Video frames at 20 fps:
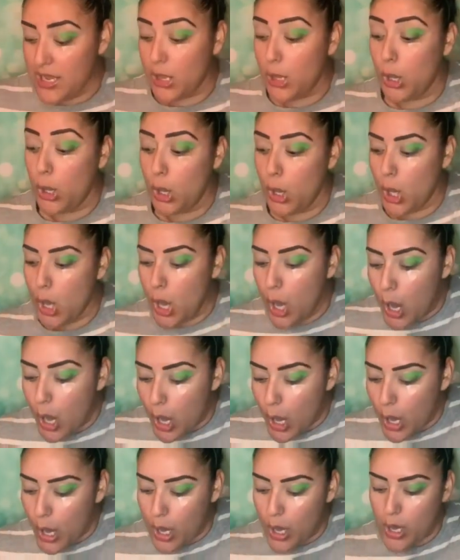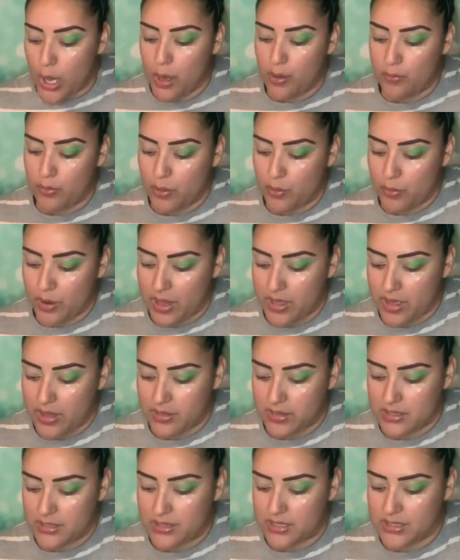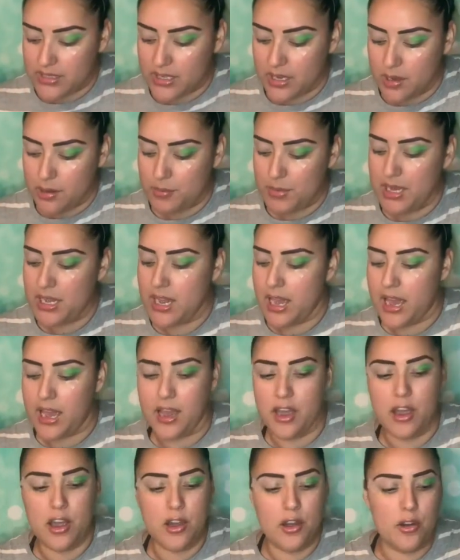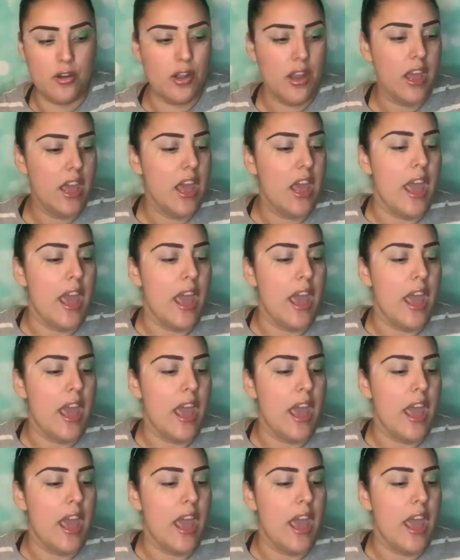love the way that this is coming out.